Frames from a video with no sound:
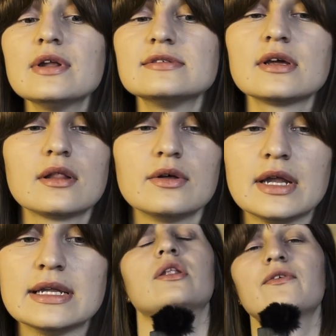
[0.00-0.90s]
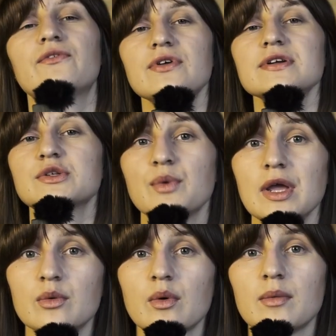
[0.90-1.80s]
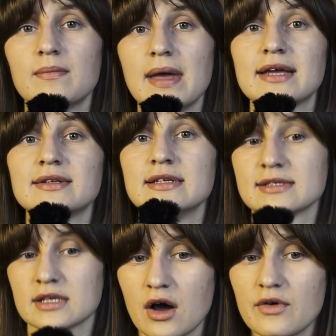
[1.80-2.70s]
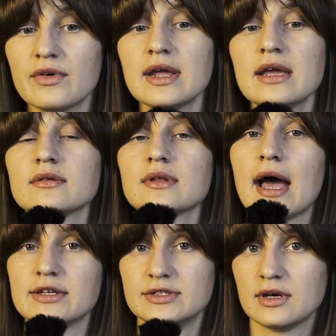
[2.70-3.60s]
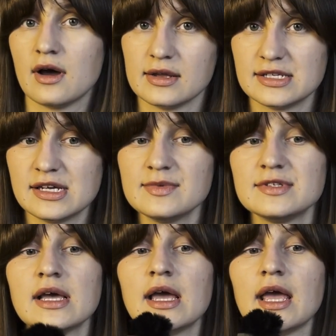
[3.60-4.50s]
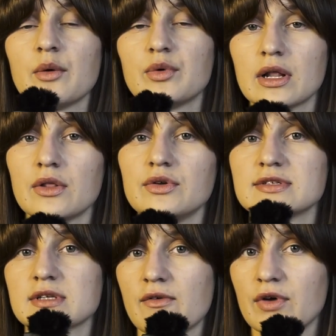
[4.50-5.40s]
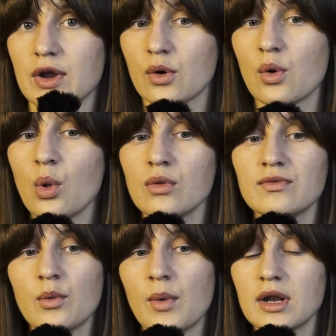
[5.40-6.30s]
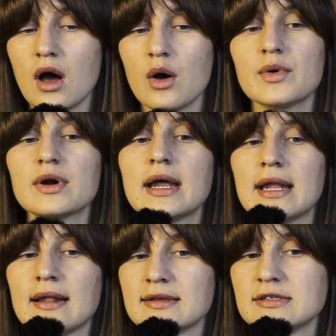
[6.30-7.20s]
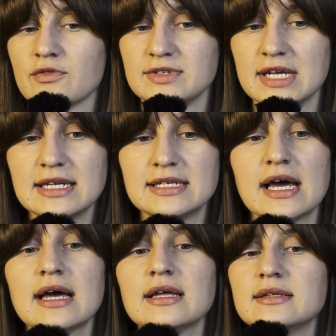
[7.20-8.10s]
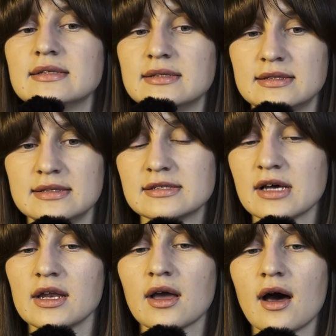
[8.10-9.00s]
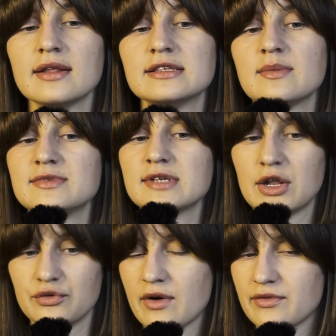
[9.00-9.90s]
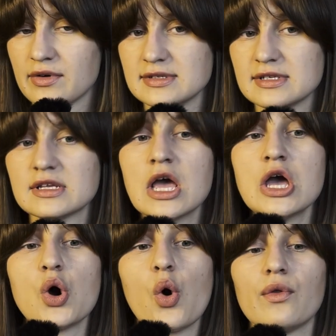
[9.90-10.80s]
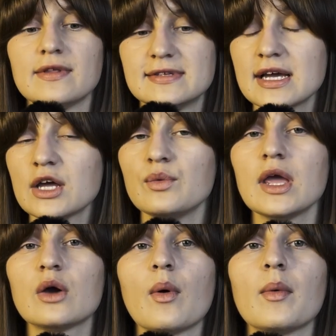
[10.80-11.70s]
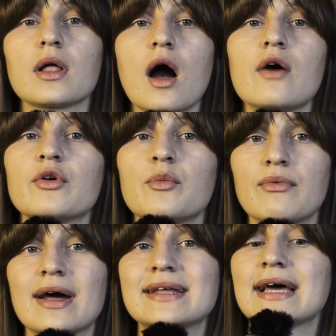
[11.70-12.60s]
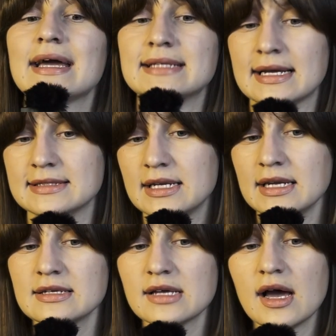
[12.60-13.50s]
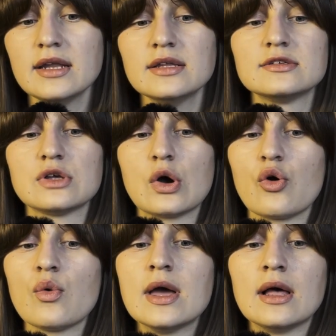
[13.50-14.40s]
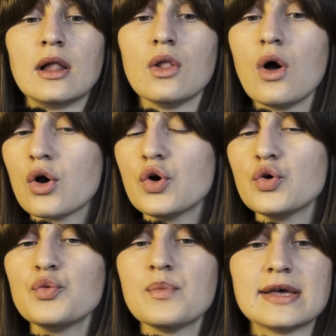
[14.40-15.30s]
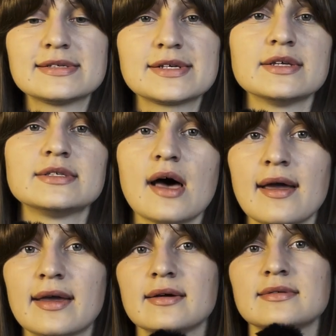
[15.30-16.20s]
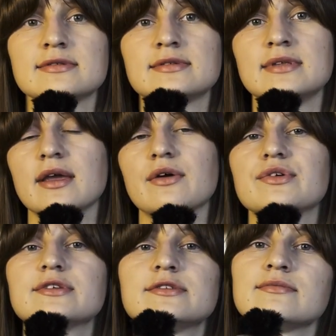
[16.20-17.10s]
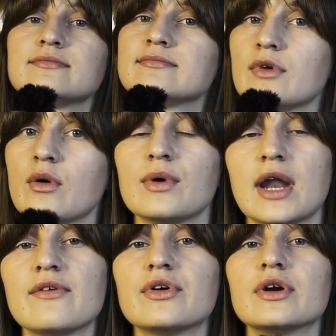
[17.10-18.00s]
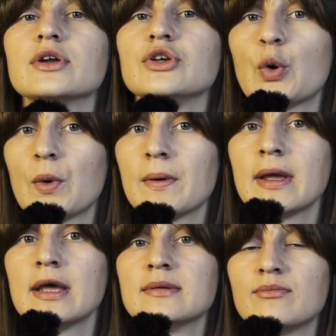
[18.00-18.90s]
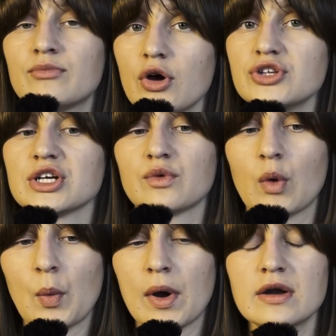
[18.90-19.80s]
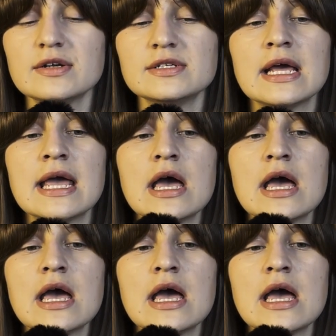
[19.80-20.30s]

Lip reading: is included? In the first week, we'll make discovery and 2 concepts. It would include discovery call for 1 hour, analysis of data, design concepts, and references. On the second week, we will cover brand identity design, so logo, mascots, icons, stickers, whatever your project requires.